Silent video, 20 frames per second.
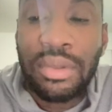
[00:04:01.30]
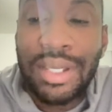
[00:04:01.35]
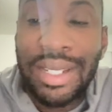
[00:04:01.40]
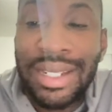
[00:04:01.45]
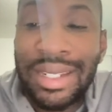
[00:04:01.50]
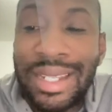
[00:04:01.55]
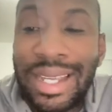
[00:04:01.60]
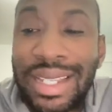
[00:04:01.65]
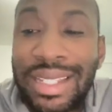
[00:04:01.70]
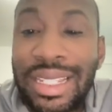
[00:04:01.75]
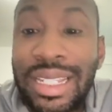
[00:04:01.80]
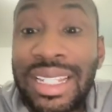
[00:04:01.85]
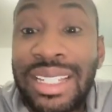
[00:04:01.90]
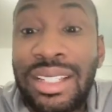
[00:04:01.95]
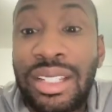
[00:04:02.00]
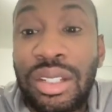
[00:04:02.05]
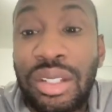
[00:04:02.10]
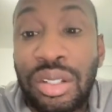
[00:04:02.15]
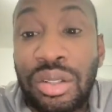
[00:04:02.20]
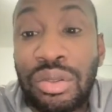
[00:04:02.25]
t-test
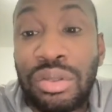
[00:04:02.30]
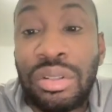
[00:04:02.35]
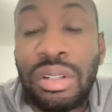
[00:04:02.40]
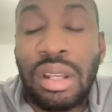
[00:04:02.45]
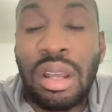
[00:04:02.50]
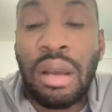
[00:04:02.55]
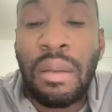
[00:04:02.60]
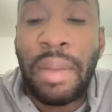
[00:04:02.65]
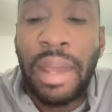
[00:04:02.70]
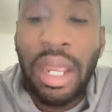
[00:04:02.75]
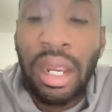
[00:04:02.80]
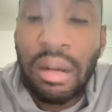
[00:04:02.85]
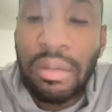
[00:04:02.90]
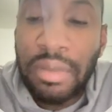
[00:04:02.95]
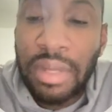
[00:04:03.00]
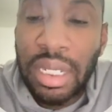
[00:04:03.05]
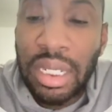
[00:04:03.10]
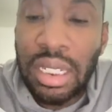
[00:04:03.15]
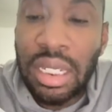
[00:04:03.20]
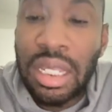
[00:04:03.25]
is used to compare
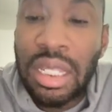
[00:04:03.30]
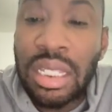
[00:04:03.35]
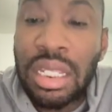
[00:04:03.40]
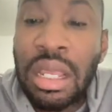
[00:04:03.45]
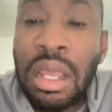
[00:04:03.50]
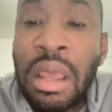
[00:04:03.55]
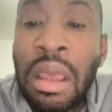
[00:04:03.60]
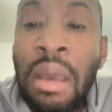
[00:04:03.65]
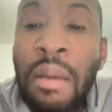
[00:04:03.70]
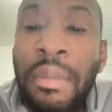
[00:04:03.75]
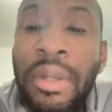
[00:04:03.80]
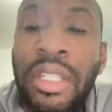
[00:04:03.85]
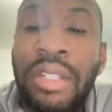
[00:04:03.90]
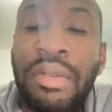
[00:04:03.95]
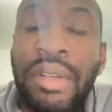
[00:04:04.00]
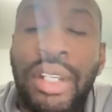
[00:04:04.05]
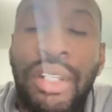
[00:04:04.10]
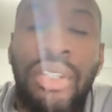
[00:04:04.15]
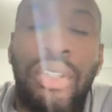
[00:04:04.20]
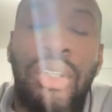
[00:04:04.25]
means
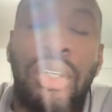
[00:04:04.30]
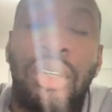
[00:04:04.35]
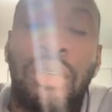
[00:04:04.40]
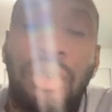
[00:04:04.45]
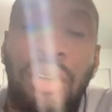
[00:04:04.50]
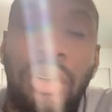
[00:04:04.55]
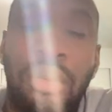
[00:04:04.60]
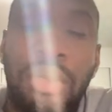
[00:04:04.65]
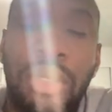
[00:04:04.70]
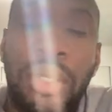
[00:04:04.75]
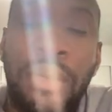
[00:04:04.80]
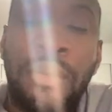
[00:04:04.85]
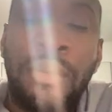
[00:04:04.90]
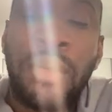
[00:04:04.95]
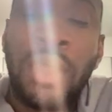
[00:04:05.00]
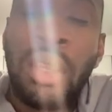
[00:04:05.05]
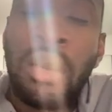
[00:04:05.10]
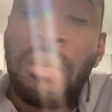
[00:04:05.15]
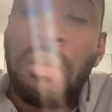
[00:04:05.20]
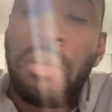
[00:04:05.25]
between two groups.
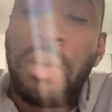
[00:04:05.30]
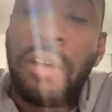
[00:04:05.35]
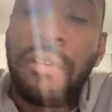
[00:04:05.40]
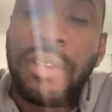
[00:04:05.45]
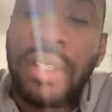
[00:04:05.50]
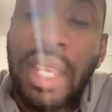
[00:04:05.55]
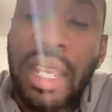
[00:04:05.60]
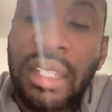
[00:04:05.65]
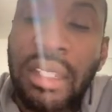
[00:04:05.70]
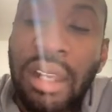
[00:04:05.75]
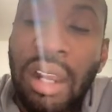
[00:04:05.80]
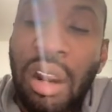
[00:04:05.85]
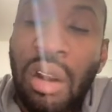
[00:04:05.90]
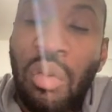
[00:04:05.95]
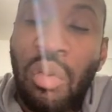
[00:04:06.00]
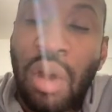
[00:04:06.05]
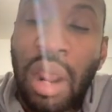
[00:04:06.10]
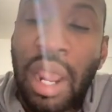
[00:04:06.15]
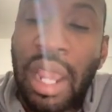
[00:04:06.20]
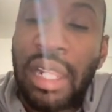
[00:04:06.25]
Both tests are
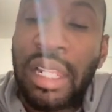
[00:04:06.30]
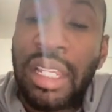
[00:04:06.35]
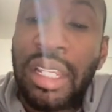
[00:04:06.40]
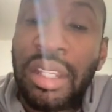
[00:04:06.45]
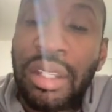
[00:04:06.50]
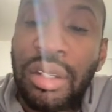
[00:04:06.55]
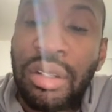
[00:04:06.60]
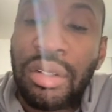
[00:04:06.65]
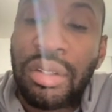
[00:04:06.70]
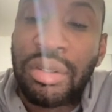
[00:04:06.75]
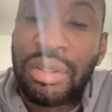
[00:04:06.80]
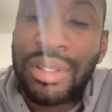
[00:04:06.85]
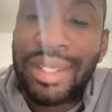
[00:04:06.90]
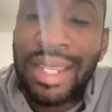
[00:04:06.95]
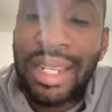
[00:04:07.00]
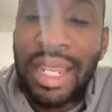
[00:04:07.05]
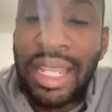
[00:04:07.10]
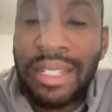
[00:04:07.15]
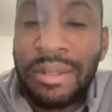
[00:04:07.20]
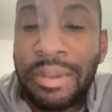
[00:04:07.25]
widely used
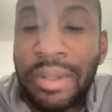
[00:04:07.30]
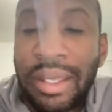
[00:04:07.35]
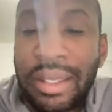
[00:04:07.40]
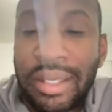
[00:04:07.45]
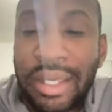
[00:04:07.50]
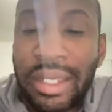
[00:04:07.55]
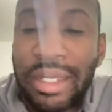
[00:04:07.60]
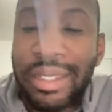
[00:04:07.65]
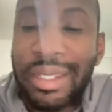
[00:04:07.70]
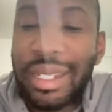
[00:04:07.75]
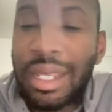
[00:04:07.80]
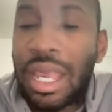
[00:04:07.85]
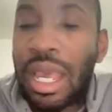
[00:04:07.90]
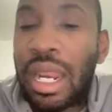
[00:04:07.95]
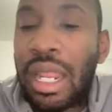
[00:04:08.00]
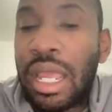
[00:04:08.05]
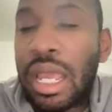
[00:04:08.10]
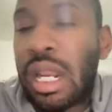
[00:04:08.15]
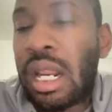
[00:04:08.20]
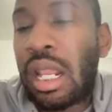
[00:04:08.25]
in SPSS to kind
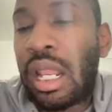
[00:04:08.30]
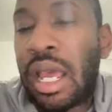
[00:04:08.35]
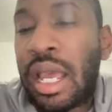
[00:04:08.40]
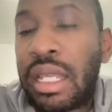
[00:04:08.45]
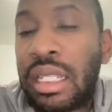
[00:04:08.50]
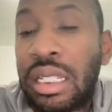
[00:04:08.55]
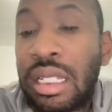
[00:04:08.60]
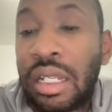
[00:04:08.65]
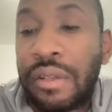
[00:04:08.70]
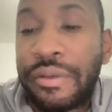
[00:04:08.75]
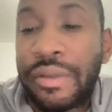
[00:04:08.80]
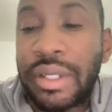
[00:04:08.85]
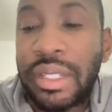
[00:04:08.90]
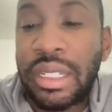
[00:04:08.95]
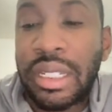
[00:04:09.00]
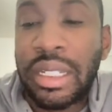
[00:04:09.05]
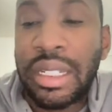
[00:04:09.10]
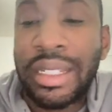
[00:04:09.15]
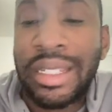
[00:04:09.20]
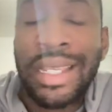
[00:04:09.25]
of analyze the
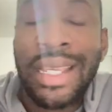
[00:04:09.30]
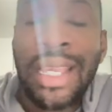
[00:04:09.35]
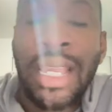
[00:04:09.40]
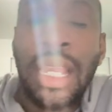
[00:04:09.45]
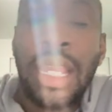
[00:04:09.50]
differences